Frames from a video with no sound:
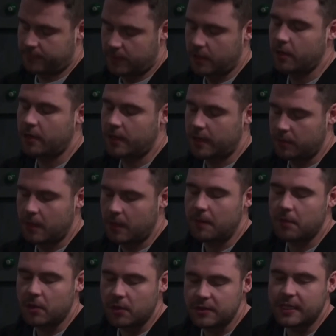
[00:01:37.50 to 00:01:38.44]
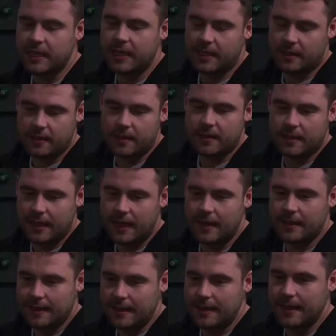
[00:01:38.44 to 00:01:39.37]
Right, I'm not saying
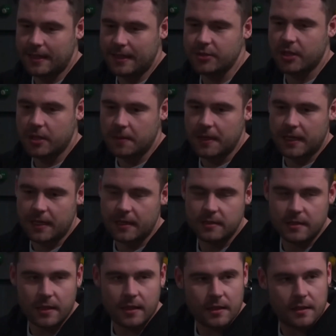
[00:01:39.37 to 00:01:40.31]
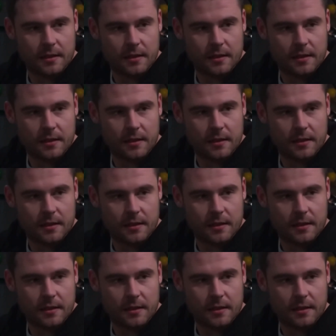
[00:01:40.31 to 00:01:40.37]
it's going to be easy,